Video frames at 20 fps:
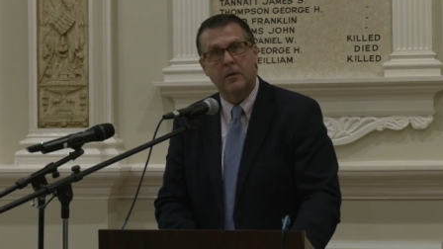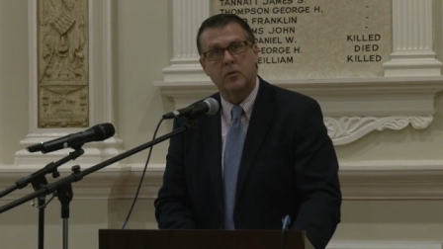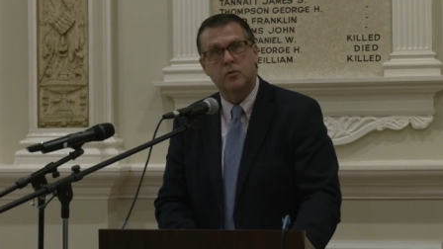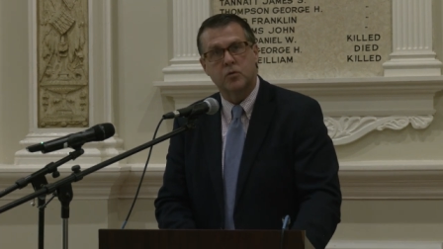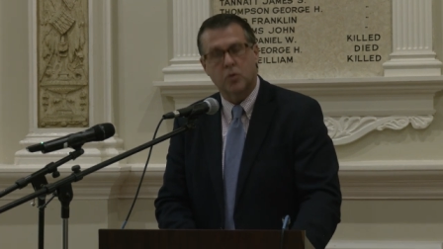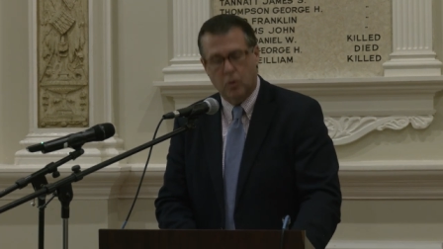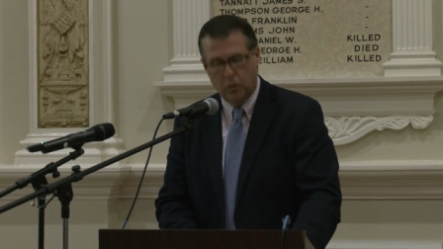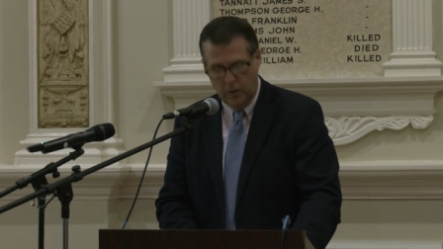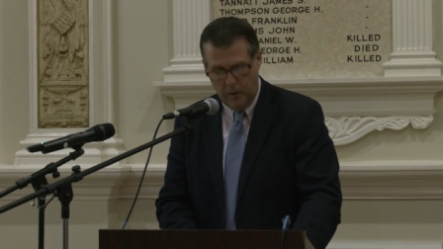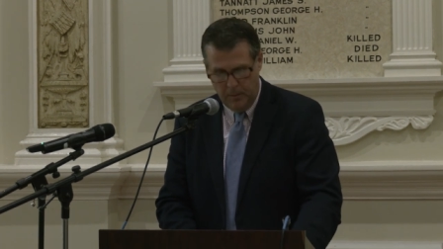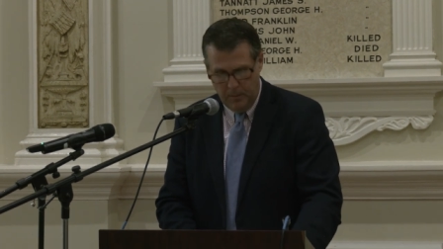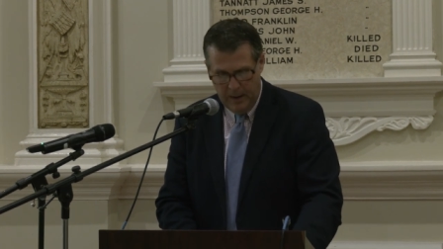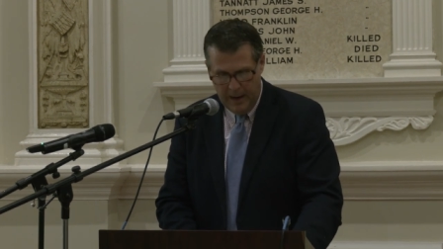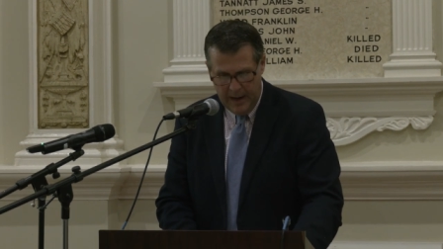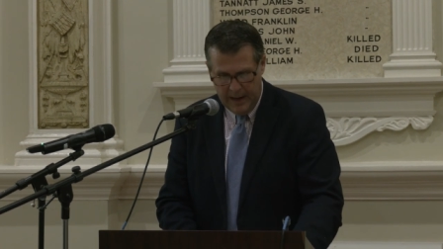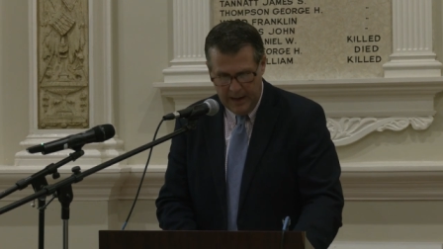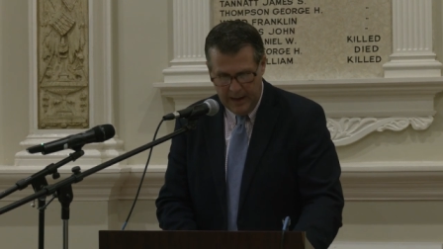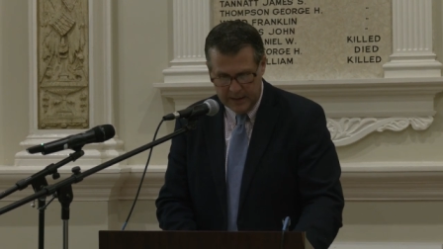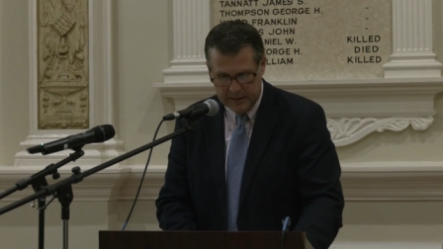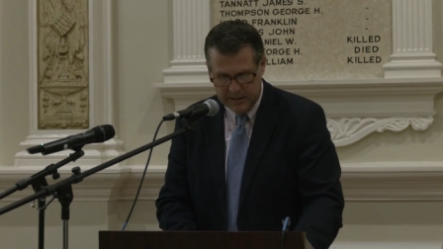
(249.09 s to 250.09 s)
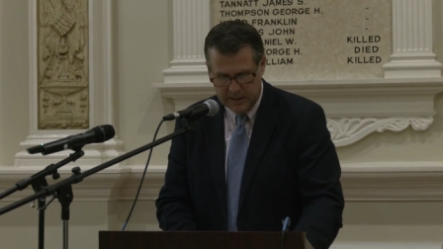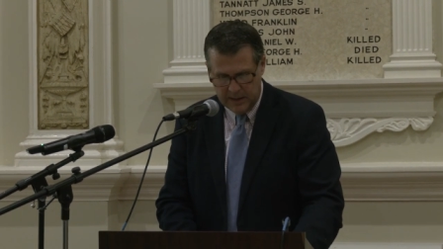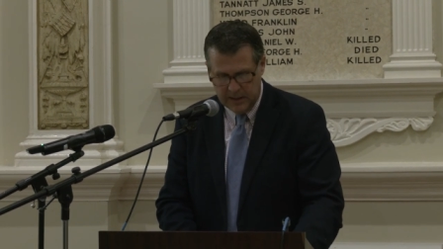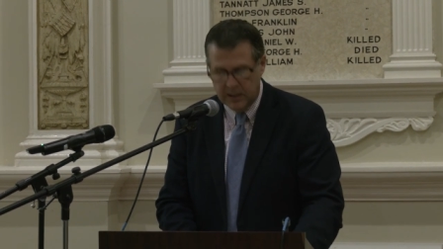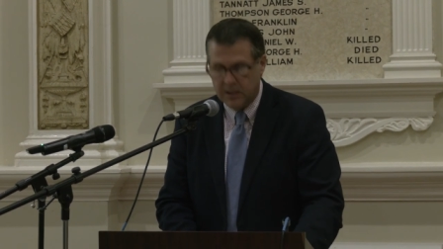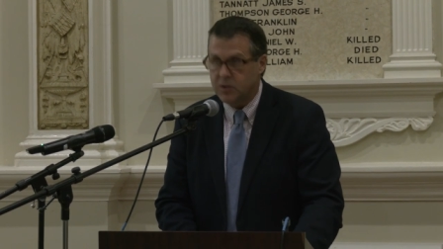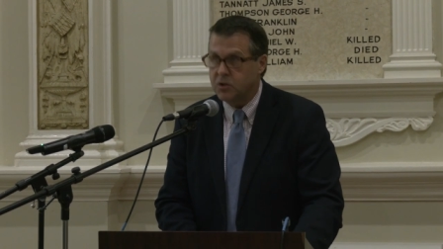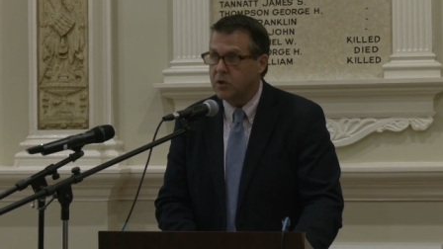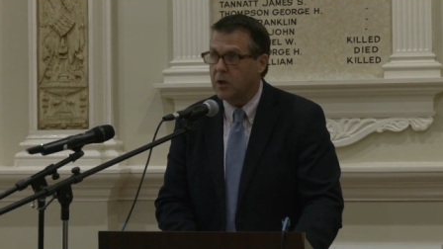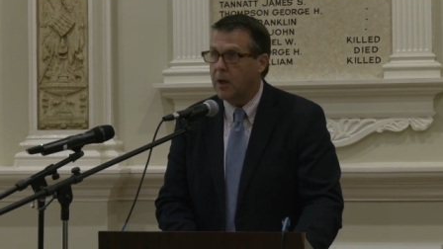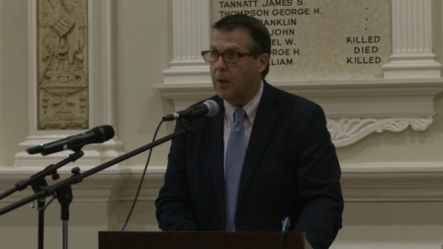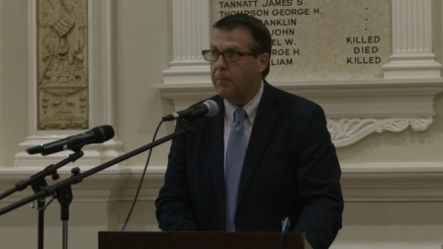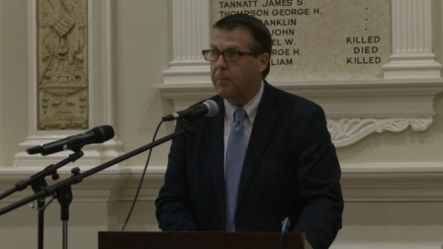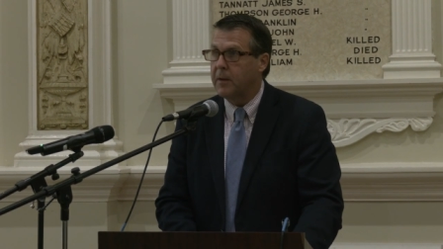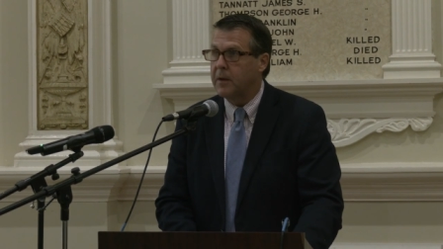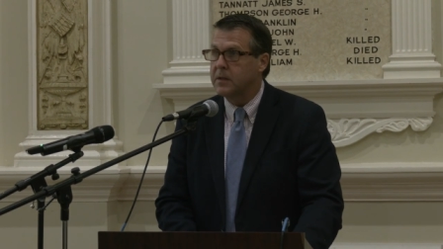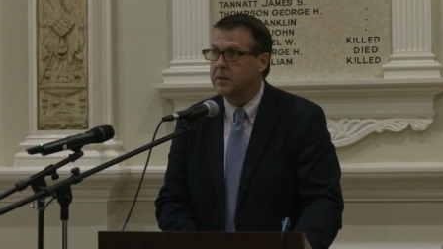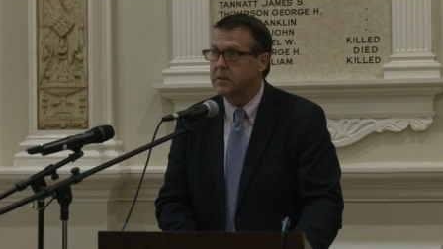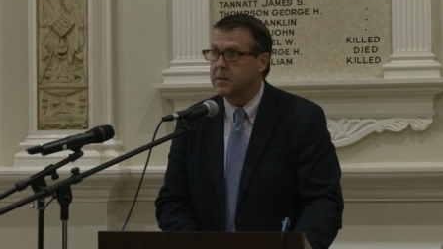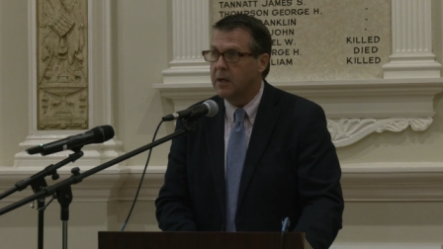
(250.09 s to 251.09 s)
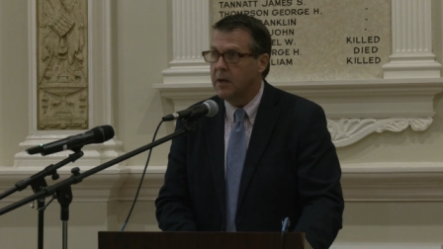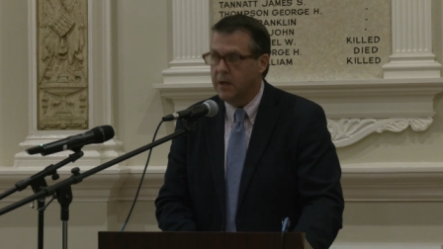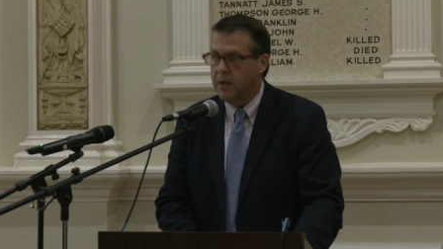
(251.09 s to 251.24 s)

truly made our city of champions